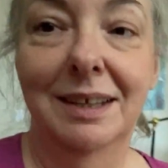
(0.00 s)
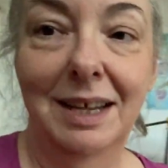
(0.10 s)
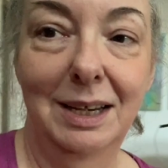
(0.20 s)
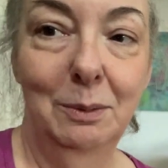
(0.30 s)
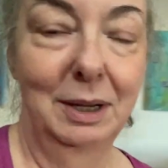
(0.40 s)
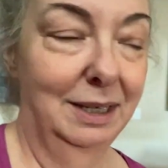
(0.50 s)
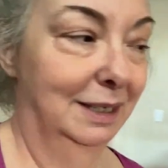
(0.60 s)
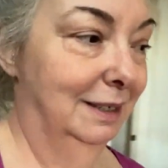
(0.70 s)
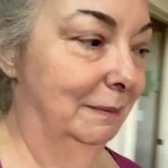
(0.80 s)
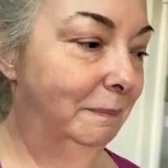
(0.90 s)
Anyway,
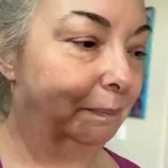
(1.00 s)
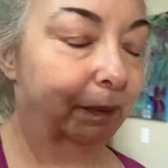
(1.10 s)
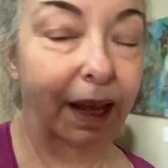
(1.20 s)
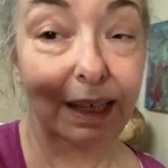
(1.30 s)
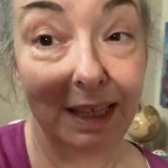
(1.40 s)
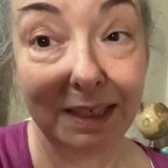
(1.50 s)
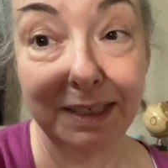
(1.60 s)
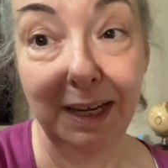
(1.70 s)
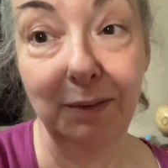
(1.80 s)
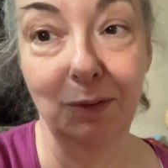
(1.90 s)
and kids
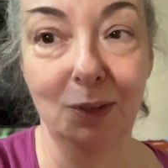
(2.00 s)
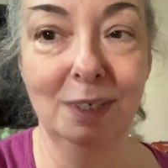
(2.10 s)
safe.